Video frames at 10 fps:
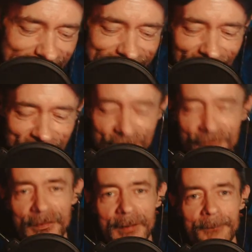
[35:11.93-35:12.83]
let's
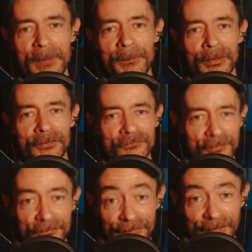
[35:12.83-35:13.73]
just say people had
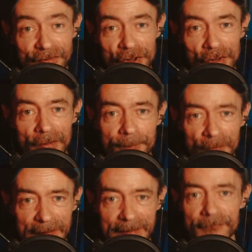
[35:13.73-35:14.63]
strategically
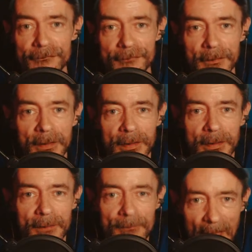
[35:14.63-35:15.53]
placed
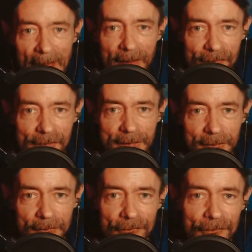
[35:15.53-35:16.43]

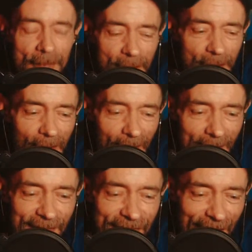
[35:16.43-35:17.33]
magazines
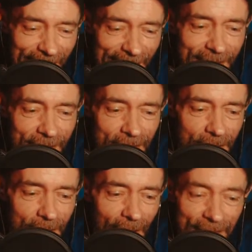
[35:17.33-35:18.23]
inside.
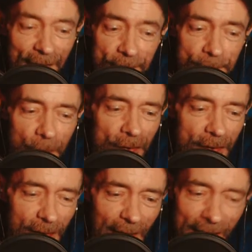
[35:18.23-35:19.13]
At this
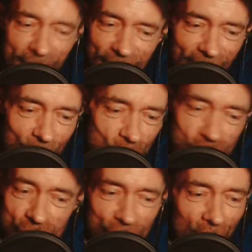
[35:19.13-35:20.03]
point, the guy's name was
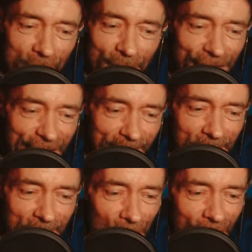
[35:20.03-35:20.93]
just a normal name.
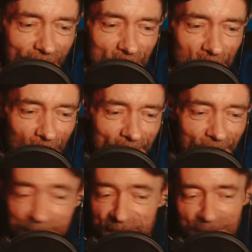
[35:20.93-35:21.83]
I'm not going to give it away,
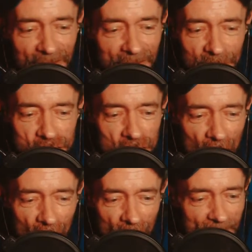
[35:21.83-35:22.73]
but, you know, we'll just
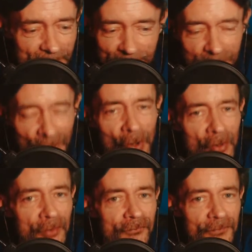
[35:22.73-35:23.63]
call him
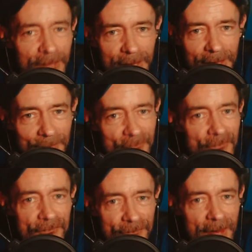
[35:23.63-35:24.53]
Blogs. It was
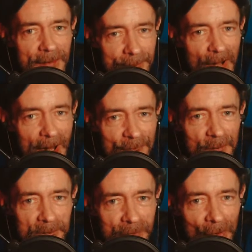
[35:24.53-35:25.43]
inside
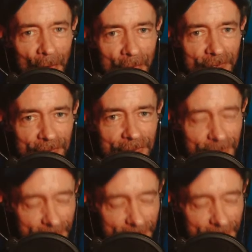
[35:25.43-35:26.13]
Private Blogs'